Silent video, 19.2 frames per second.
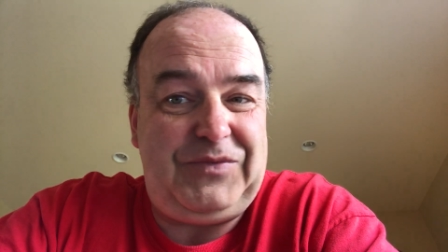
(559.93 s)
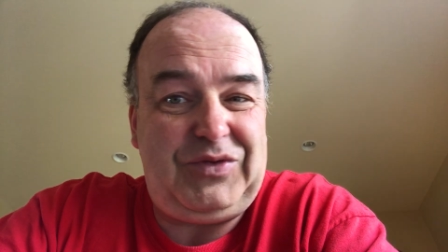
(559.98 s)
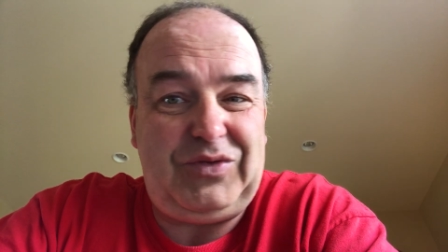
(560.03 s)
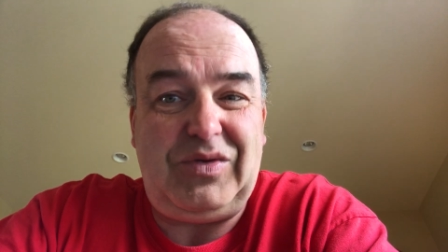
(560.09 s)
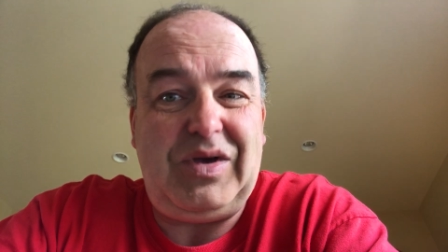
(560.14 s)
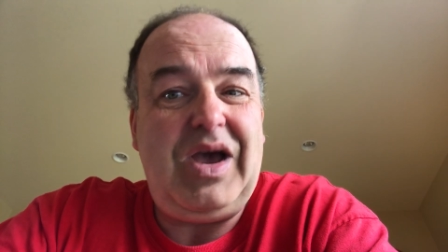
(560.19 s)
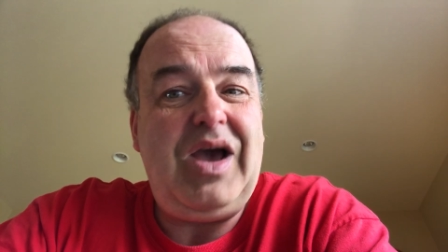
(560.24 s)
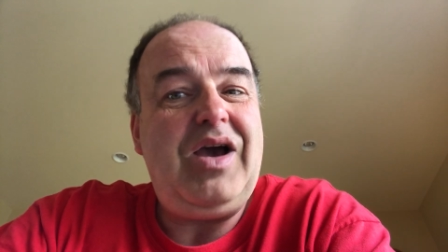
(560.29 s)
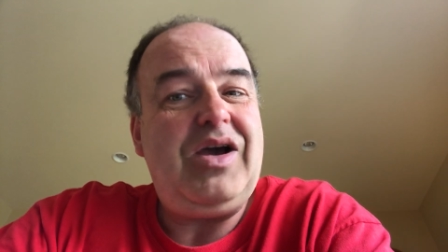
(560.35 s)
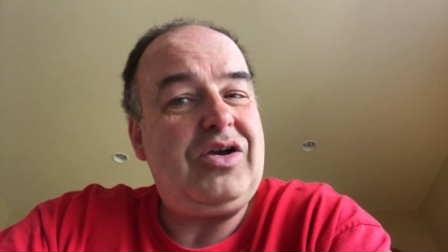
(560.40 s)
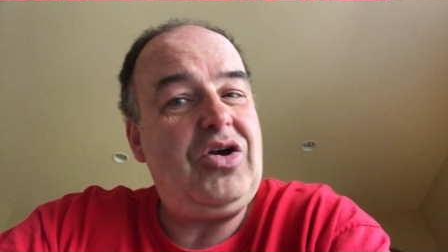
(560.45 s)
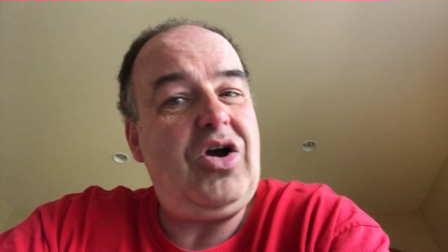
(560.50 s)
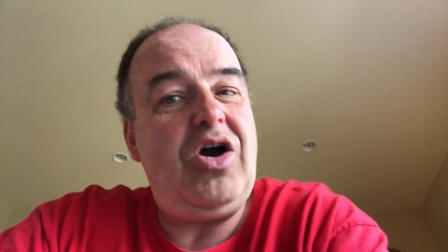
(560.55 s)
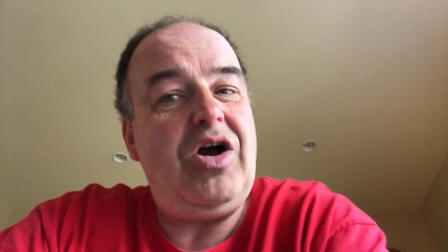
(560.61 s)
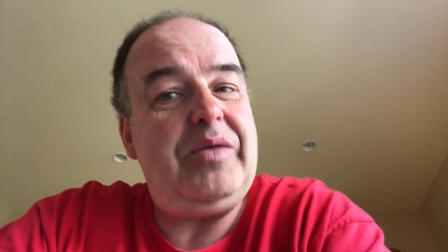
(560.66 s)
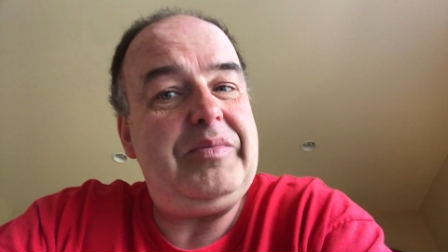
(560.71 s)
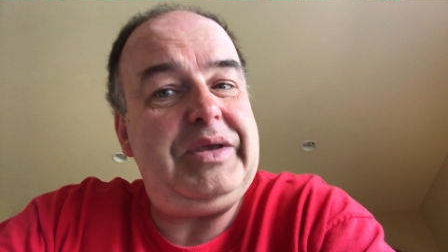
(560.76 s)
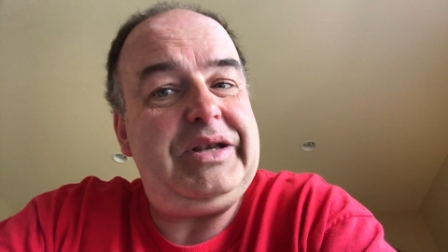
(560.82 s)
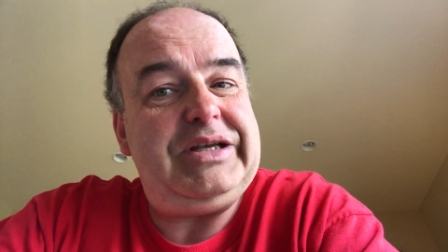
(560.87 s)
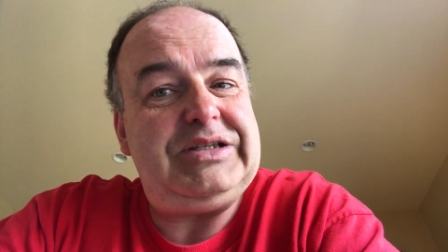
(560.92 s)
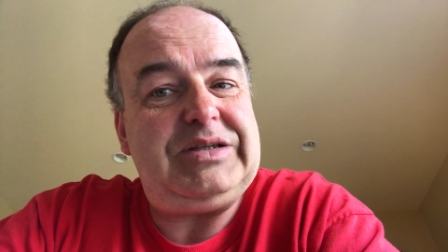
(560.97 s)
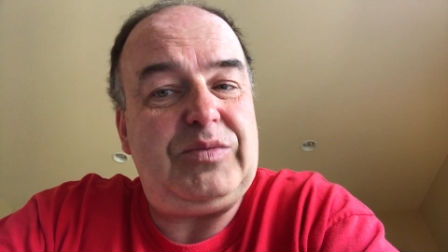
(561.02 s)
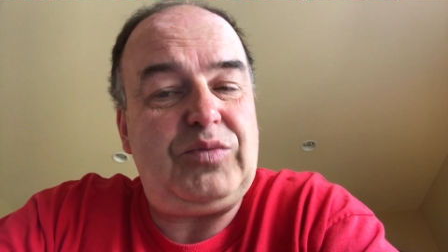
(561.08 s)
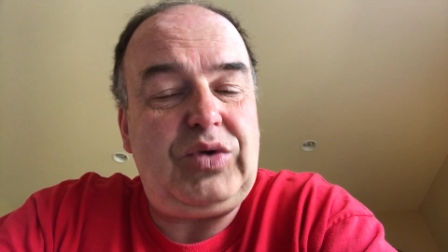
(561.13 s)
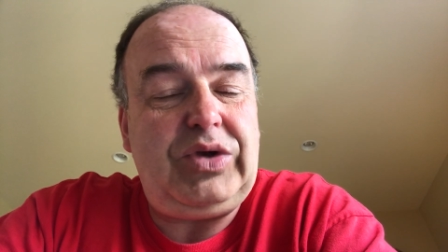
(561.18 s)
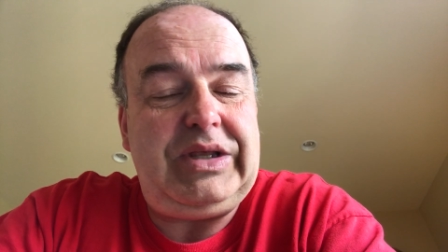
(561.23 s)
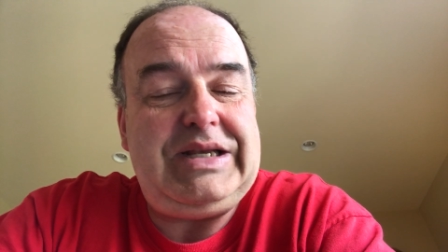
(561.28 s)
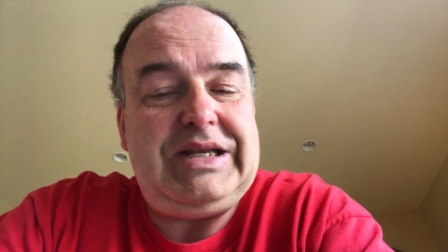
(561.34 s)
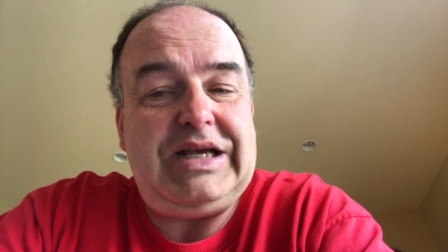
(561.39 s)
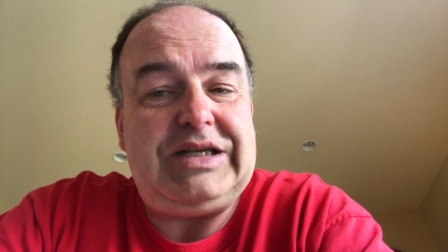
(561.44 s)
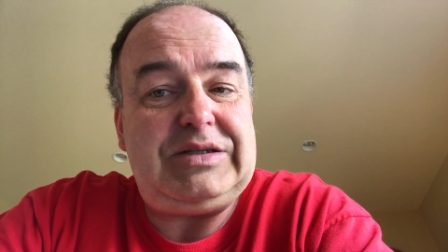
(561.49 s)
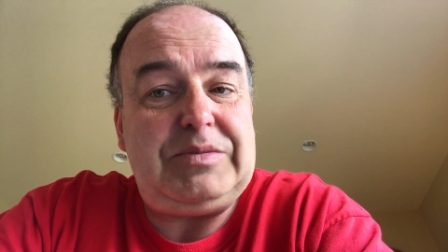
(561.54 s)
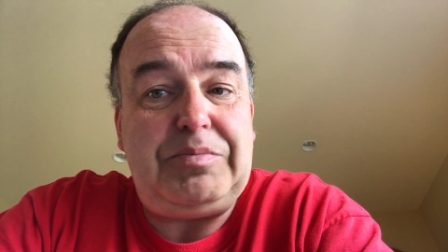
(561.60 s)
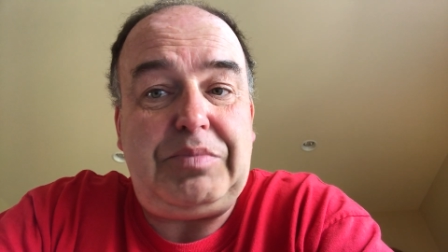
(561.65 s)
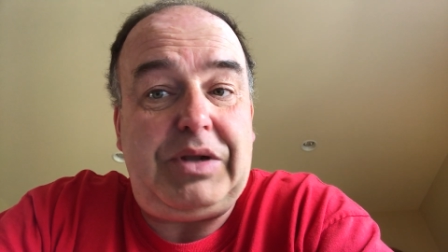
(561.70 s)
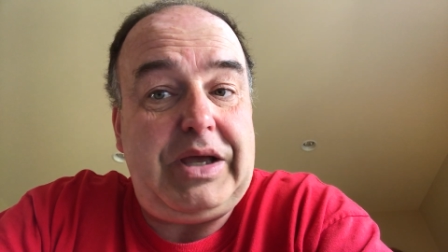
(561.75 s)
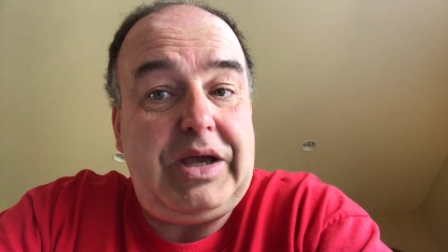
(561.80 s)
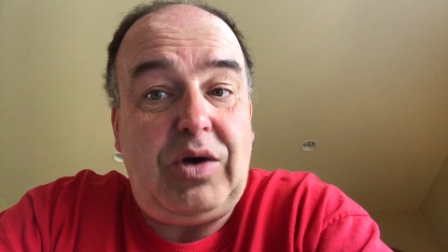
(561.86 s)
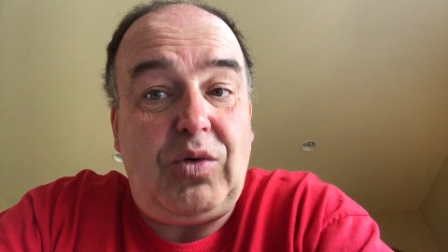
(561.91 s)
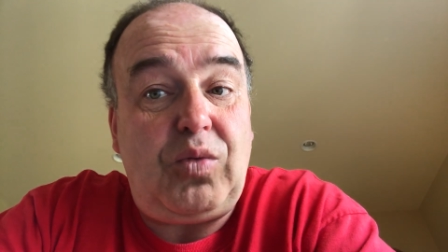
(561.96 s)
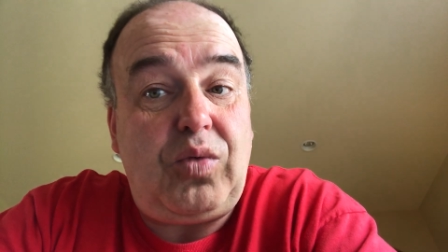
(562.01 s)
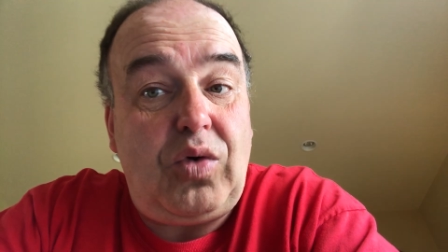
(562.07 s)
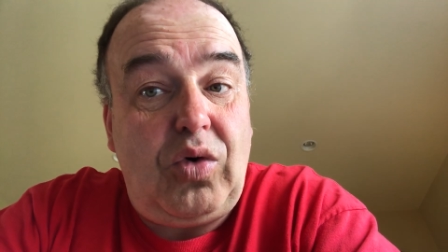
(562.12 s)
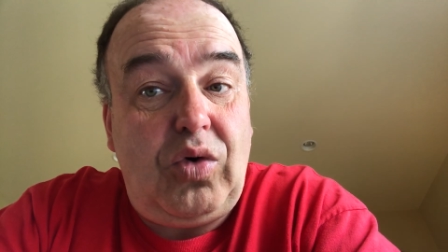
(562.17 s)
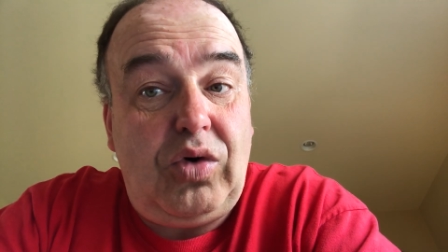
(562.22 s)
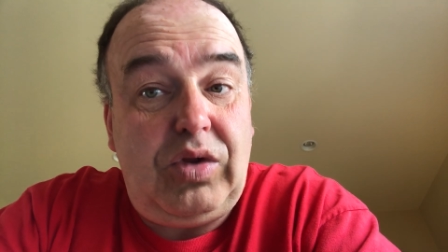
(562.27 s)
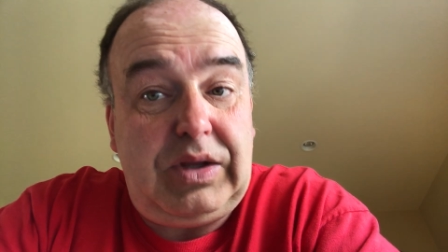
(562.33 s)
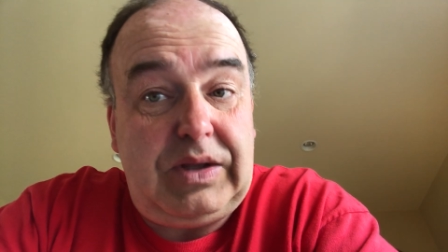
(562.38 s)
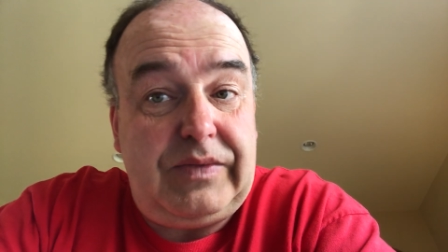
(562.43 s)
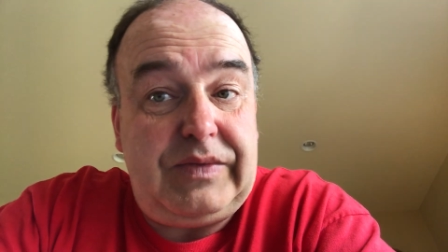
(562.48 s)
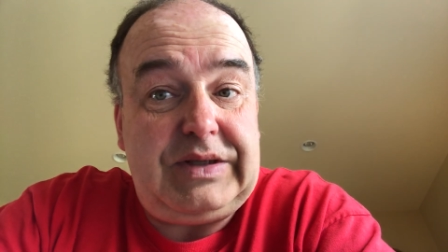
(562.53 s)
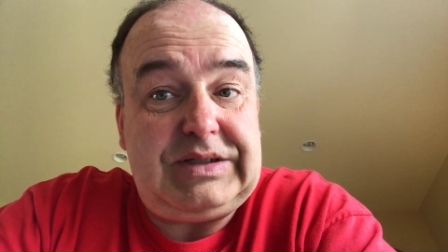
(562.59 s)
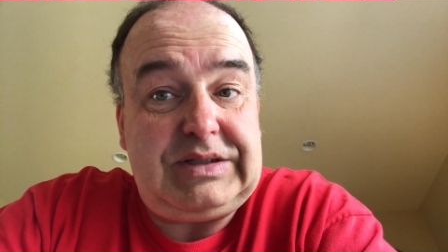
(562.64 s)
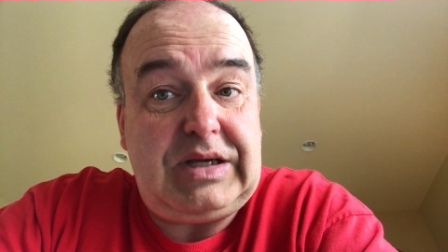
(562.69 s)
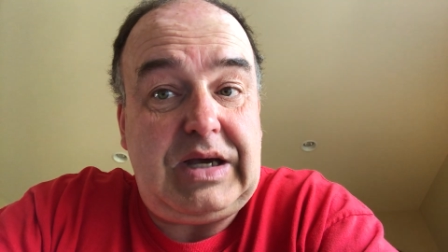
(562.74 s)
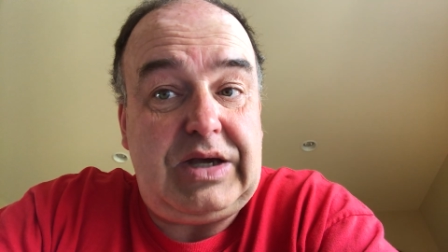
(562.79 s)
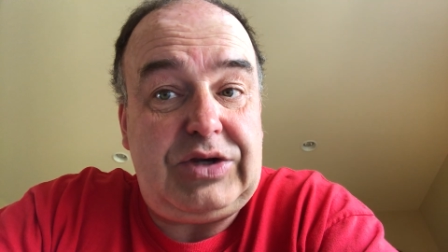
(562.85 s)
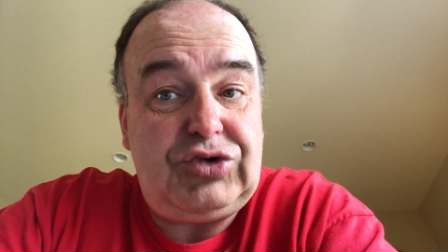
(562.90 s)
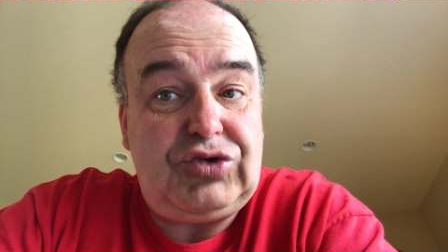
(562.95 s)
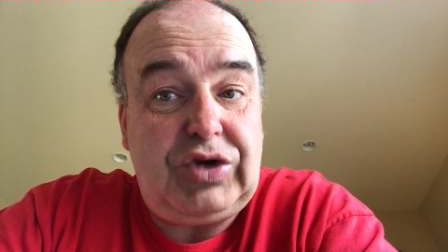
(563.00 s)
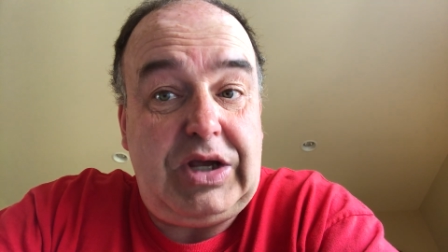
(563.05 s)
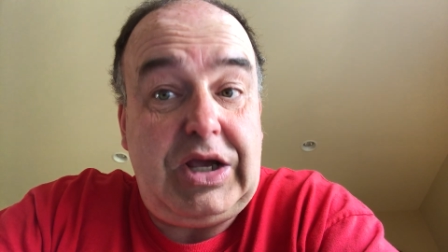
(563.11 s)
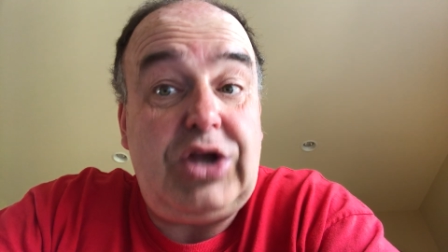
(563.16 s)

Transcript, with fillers: So communism really doesn't play a role in this country.